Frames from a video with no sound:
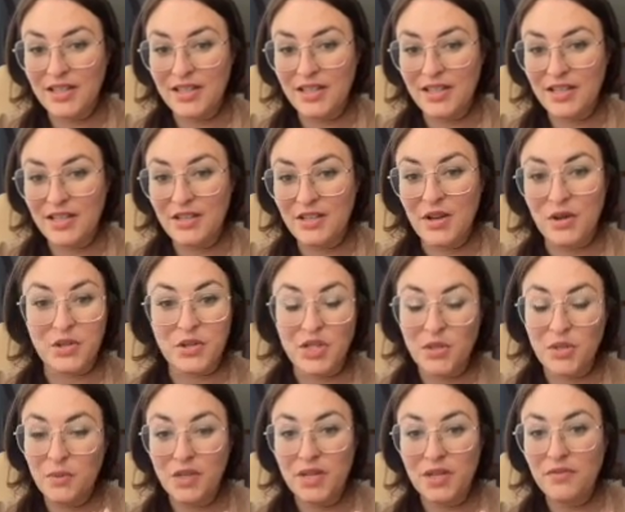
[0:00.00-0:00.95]
no, she
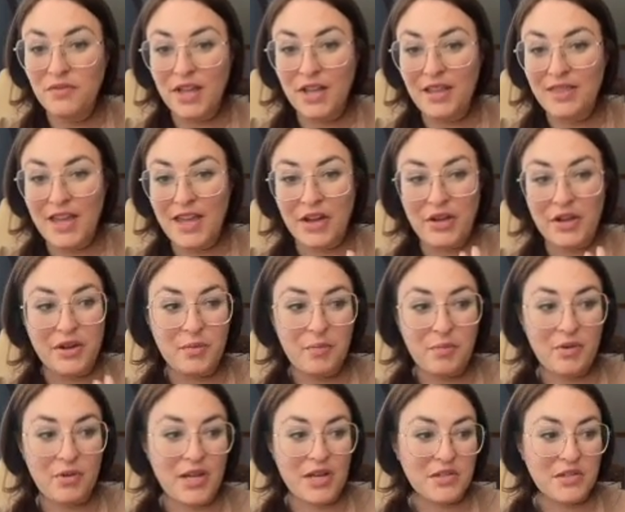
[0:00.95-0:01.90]
wouldn't let that good
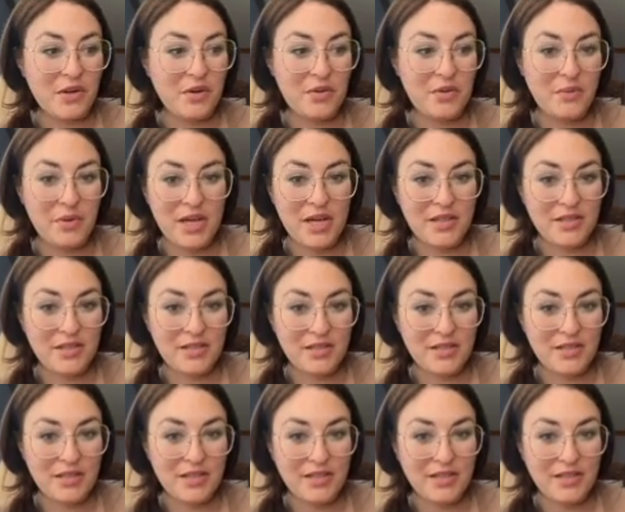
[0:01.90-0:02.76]
press go to waste.